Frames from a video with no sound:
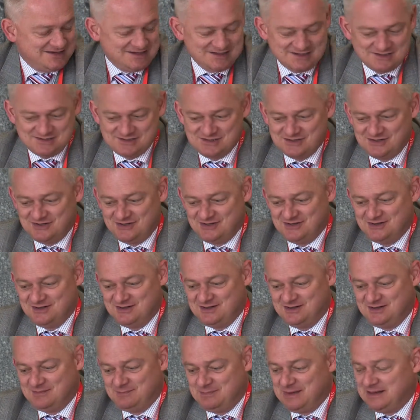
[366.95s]

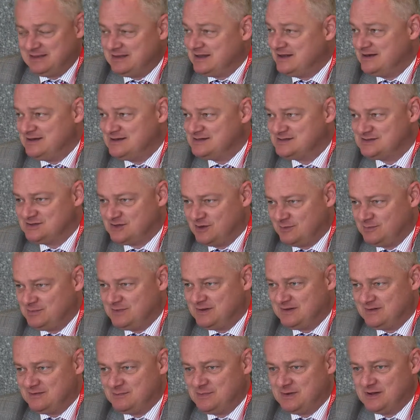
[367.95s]
So, but then they stopped
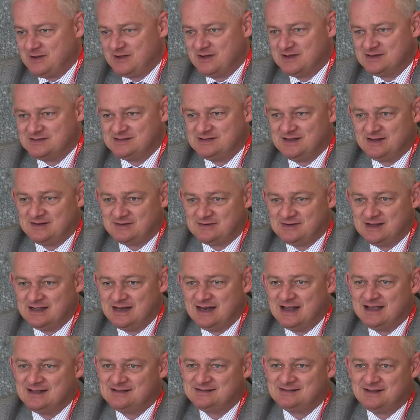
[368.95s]
it because they
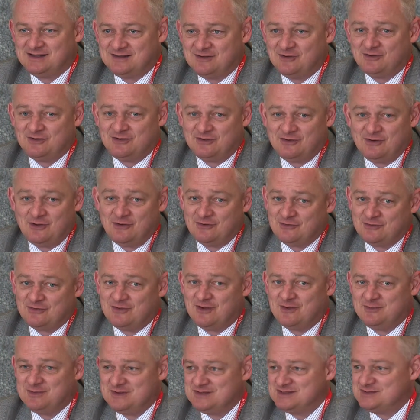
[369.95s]
realized that on the long
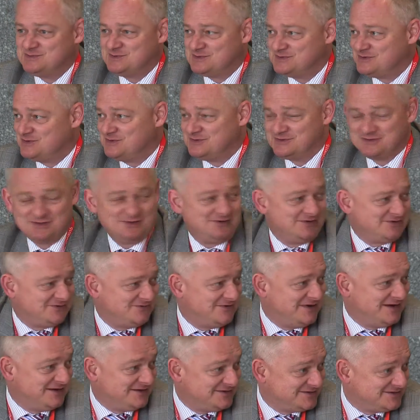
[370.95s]
term, this was also not
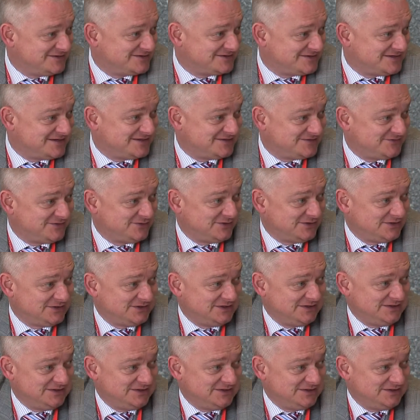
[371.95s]
very successful.